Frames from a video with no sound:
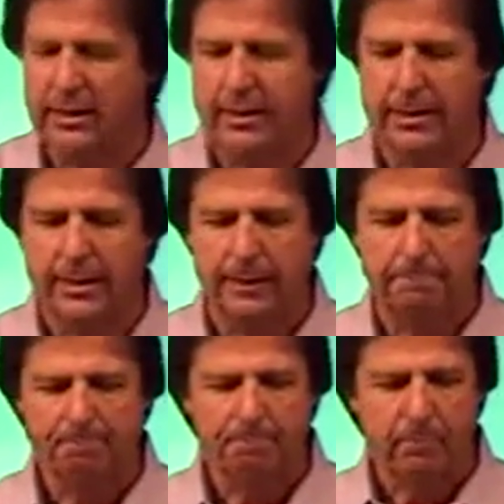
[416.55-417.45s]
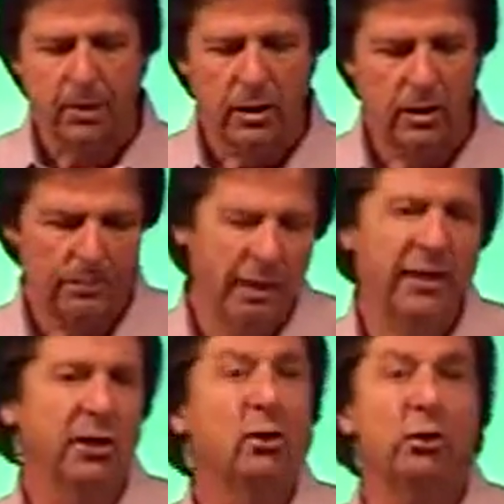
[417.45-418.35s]
that uh, there's
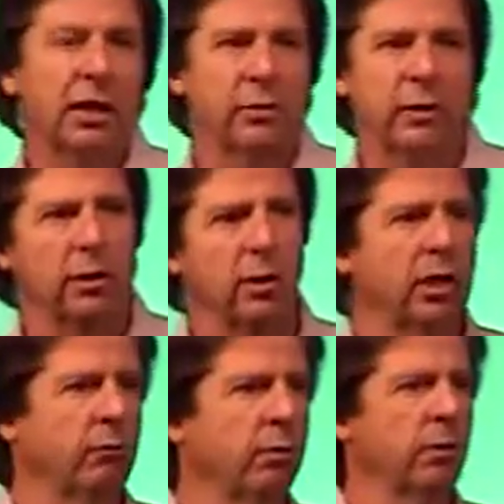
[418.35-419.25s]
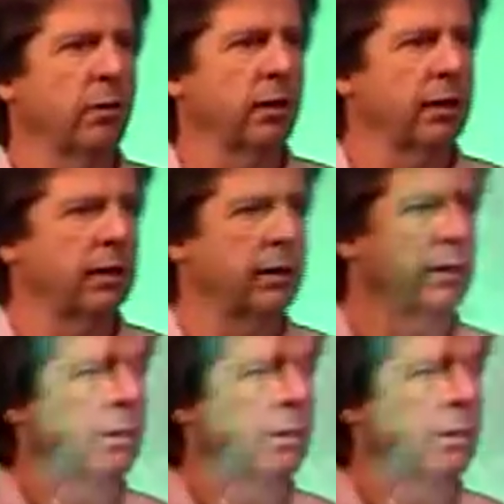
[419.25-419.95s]
basically two things we look at. We want to look at the,